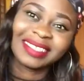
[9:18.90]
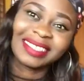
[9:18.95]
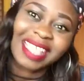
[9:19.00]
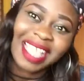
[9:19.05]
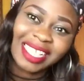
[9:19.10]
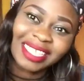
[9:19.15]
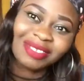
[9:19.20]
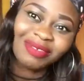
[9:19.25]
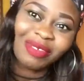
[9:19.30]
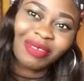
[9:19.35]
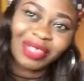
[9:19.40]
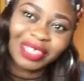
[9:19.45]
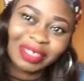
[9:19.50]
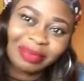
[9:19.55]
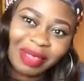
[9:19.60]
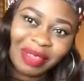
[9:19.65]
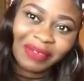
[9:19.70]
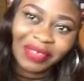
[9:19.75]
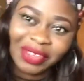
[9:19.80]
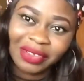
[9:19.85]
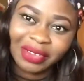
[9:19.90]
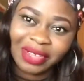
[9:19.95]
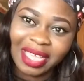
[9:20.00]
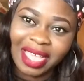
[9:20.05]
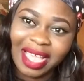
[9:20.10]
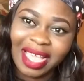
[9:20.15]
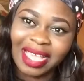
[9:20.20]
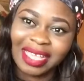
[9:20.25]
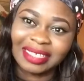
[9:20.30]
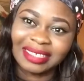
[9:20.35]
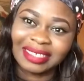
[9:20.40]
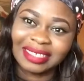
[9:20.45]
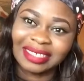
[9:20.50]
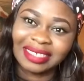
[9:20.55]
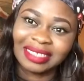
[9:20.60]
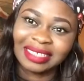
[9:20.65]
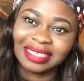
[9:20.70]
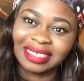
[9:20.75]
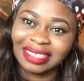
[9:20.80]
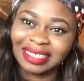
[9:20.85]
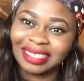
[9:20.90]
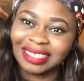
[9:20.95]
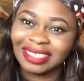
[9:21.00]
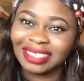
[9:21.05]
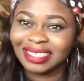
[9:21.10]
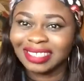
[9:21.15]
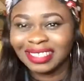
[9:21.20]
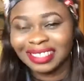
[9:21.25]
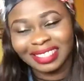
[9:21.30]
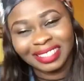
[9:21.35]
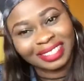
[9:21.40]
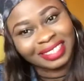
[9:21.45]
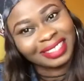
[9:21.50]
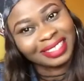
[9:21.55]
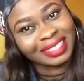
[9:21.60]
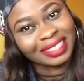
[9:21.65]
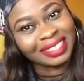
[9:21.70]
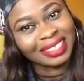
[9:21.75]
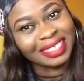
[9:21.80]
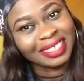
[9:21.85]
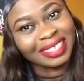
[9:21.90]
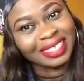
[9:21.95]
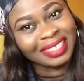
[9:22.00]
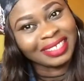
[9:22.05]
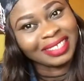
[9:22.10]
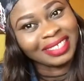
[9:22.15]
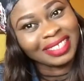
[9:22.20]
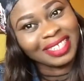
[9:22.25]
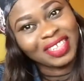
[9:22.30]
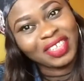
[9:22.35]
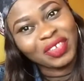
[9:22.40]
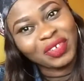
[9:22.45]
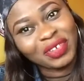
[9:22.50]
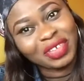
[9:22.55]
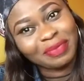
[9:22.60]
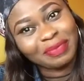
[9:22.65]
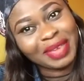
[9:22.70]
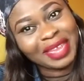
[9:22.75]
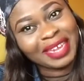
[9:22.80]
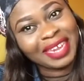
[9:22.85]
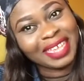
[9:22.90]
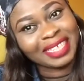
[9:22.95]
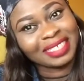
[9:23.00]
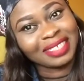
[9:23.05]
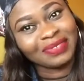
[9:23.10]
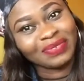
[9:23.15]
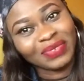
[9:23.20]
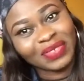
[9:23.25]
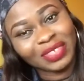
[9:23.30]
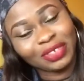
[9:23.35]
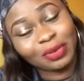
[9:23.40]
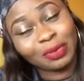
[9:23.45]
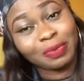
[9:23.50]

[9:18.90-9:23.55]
Thanks for watching my video, guys. See you in my next video.